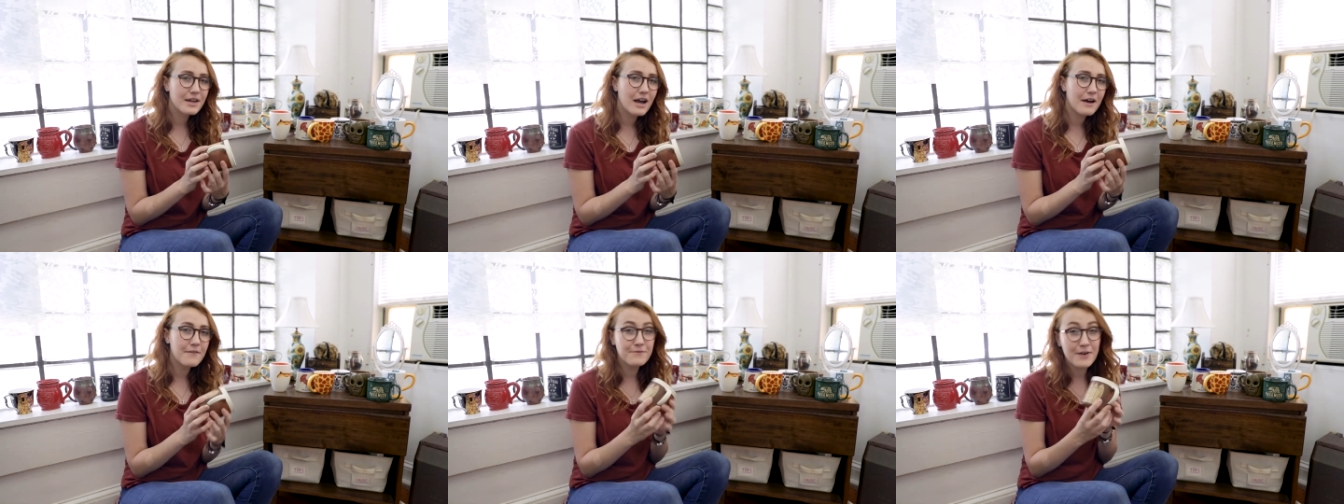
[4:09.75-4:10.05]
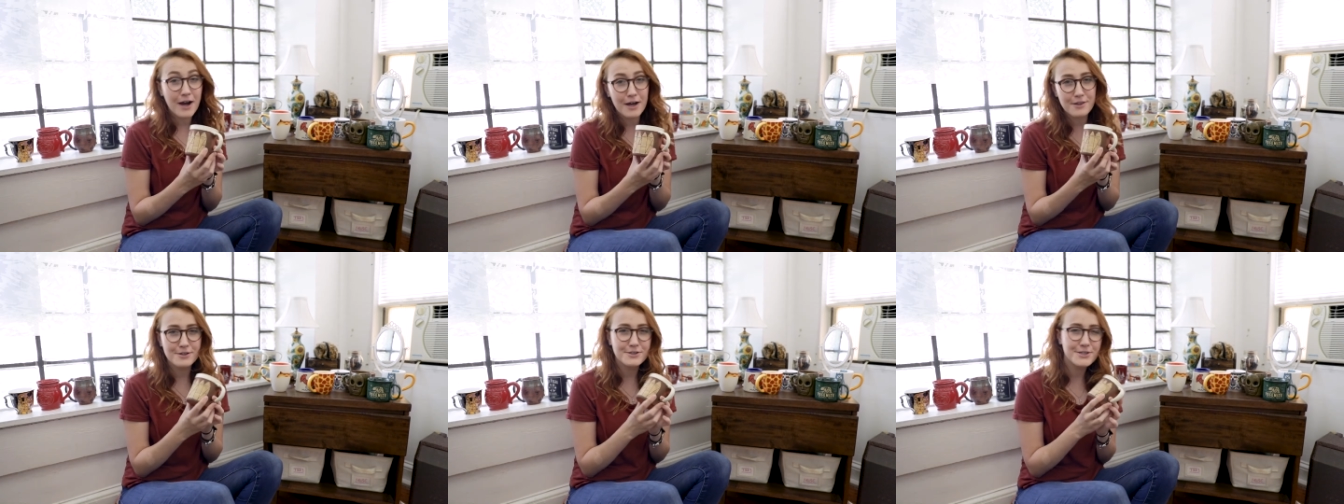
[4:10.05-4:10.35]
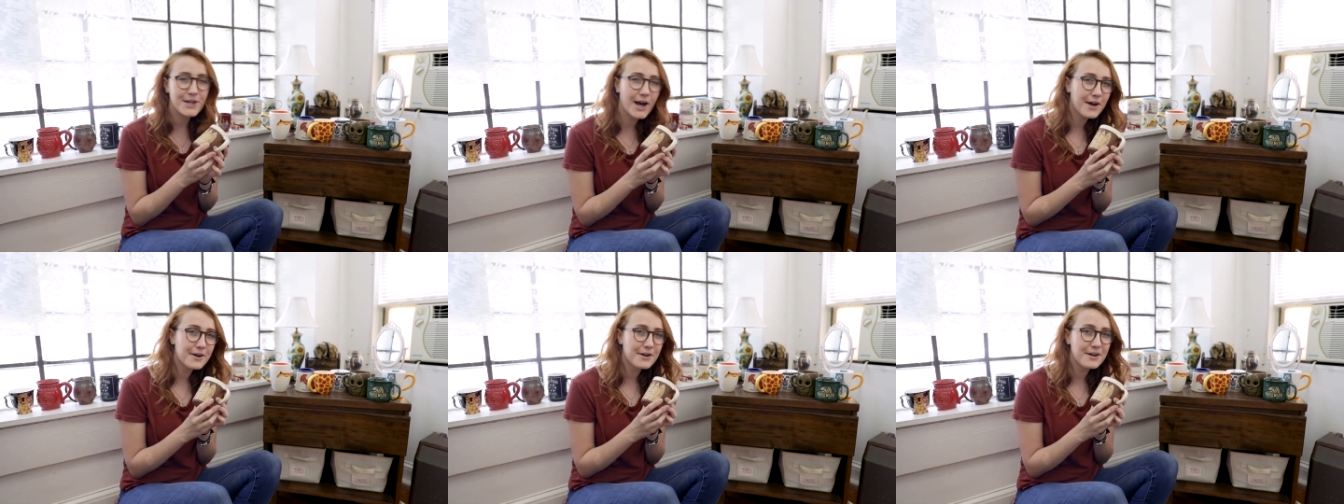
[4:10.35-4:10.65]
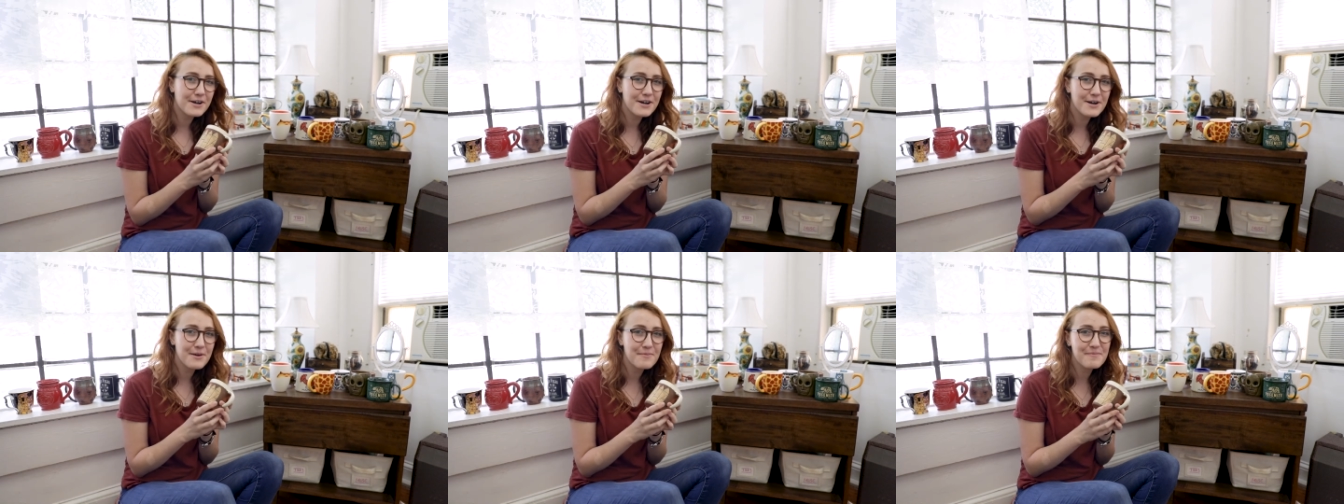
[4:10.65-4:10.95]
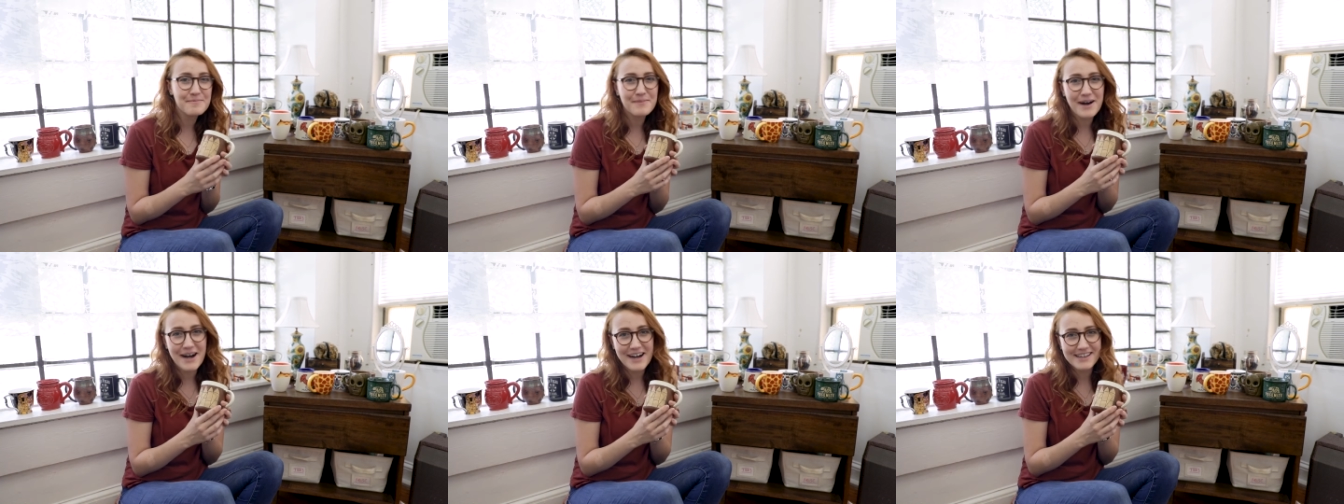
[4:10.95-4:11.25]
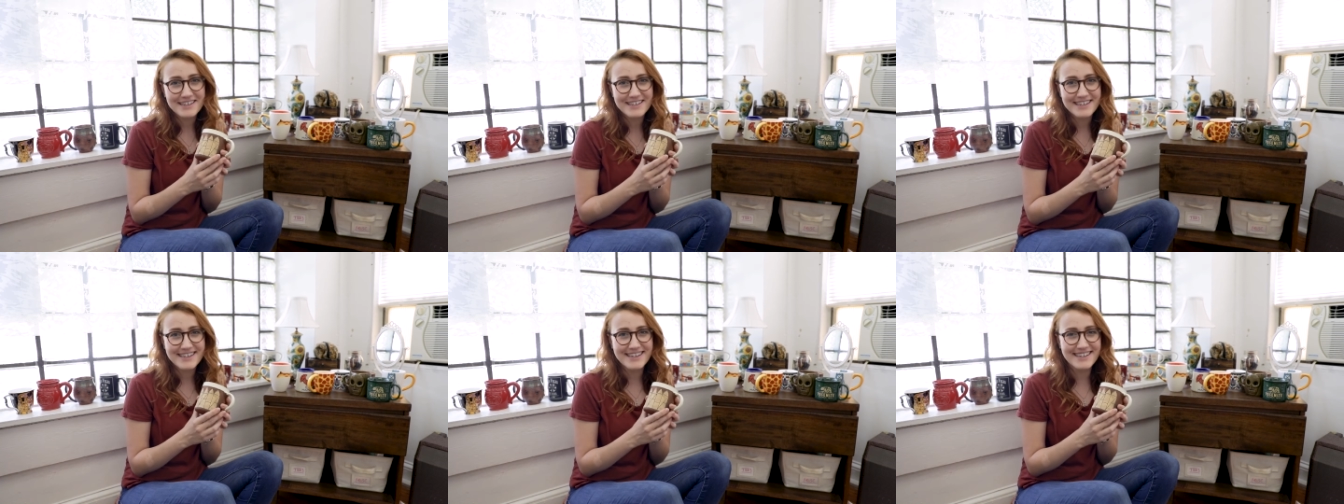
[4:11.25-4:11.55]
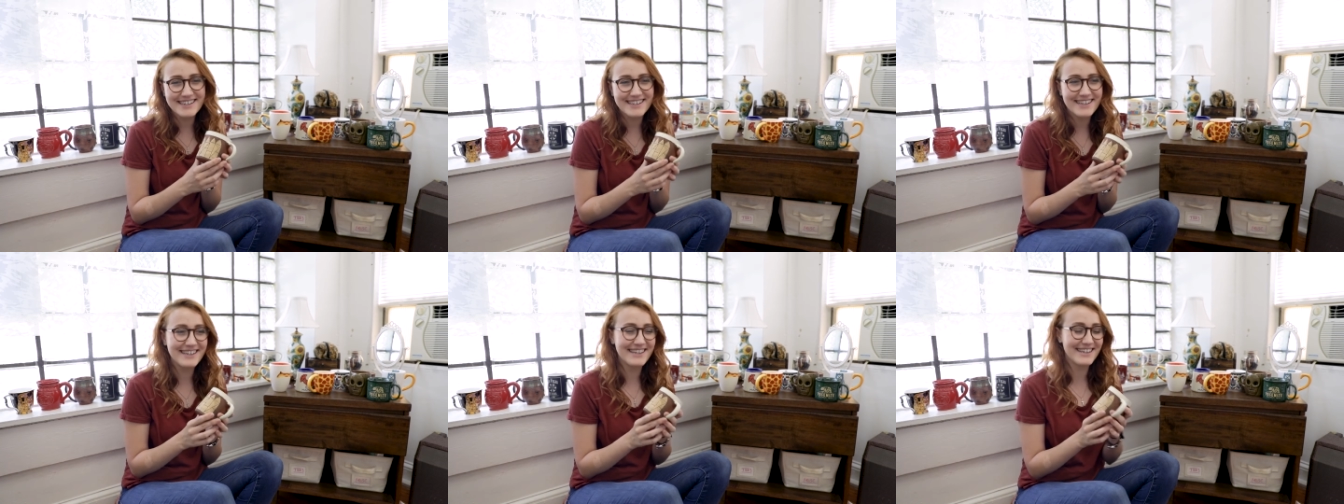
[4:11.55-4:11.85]
a father-daughter mug
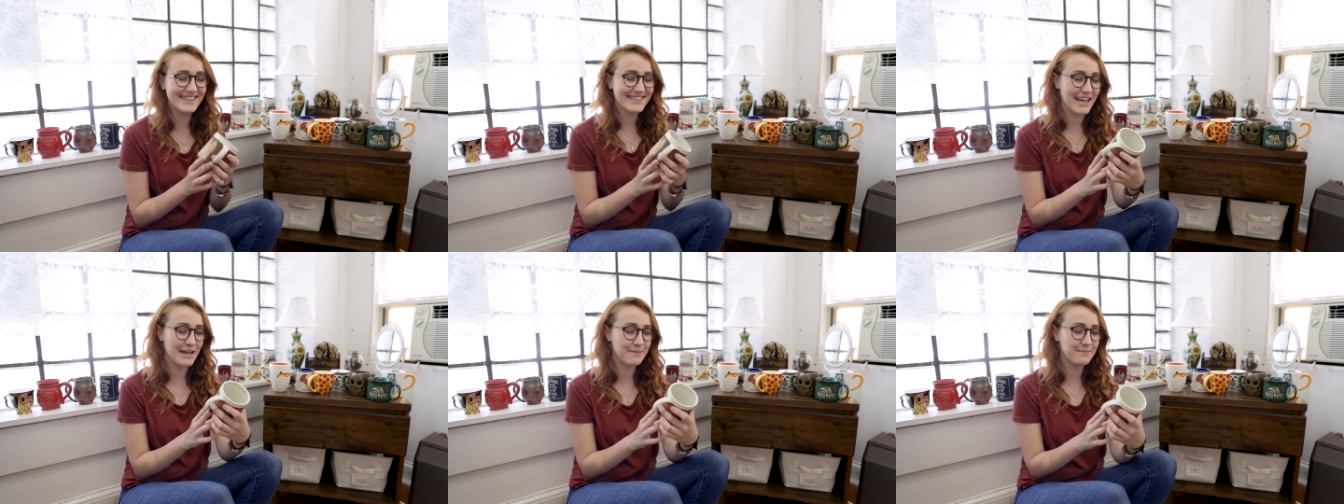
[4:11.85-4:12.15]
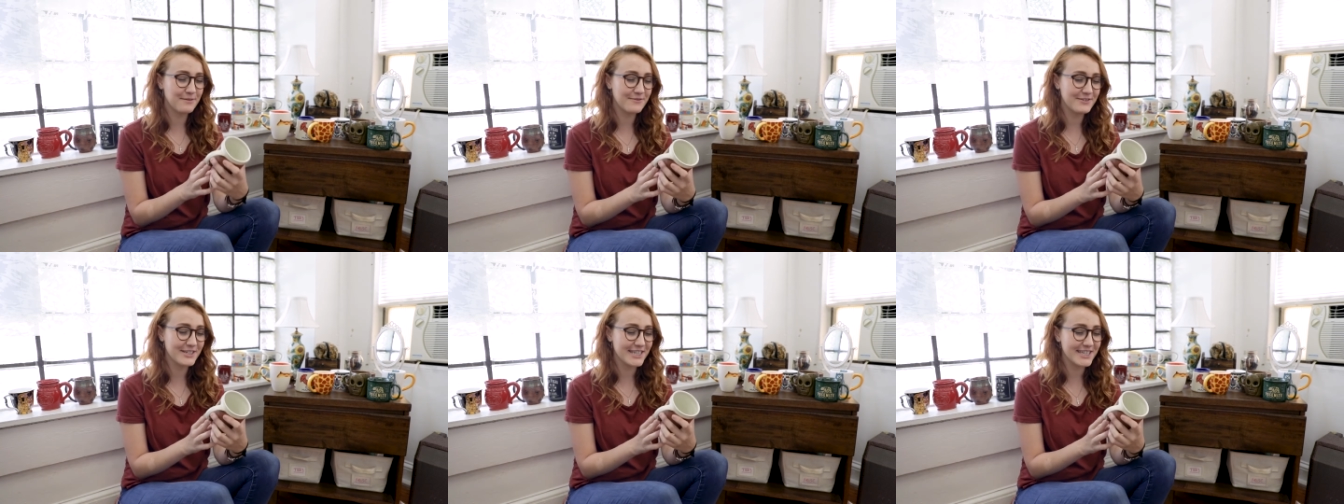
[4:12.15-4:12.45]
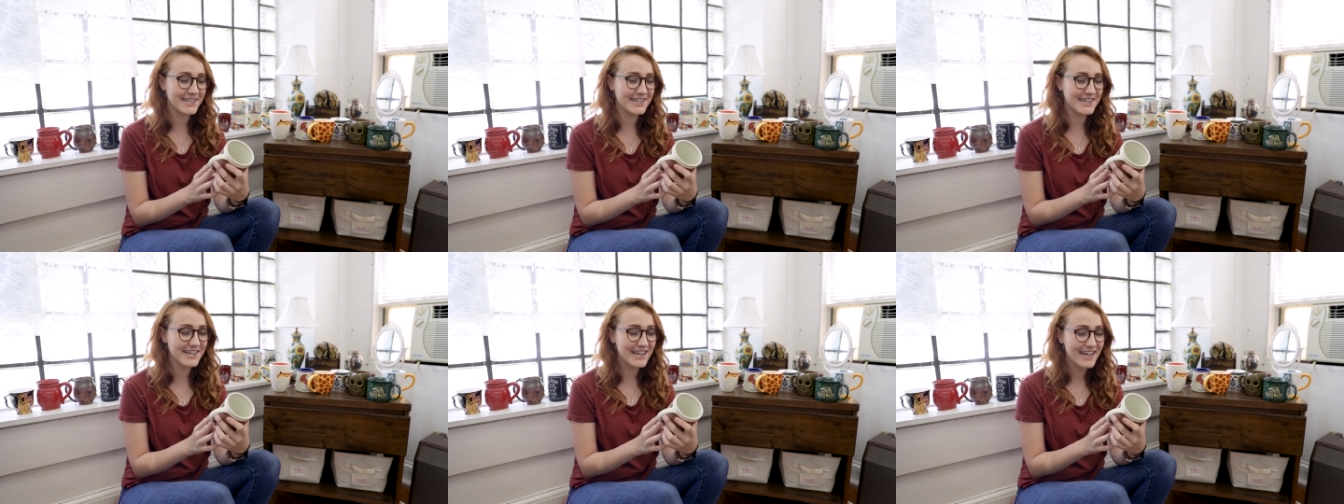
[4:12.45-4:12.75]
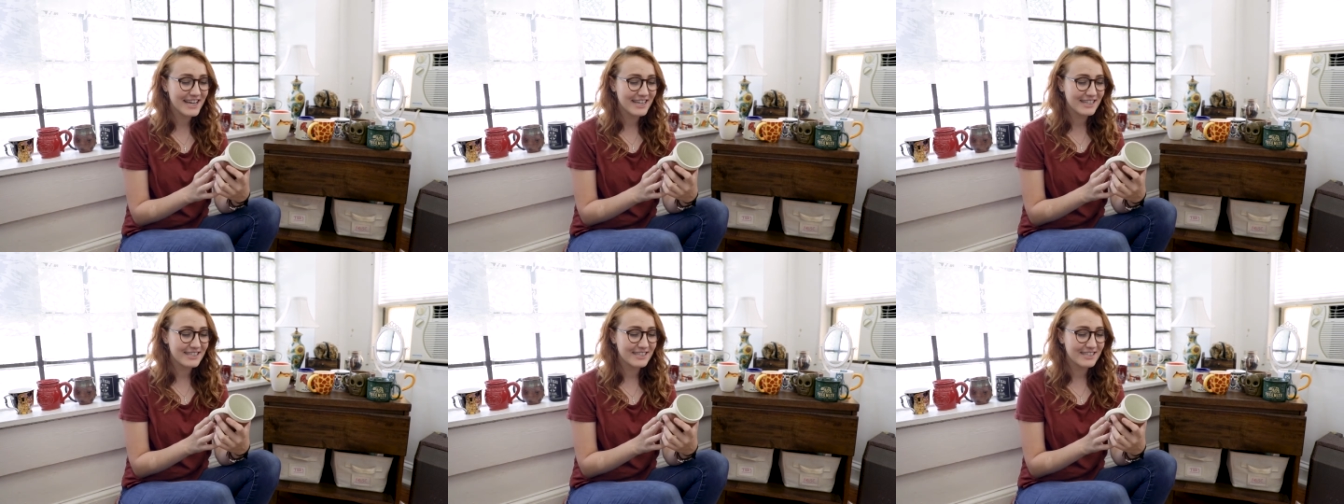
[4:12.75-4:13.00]
type of deal.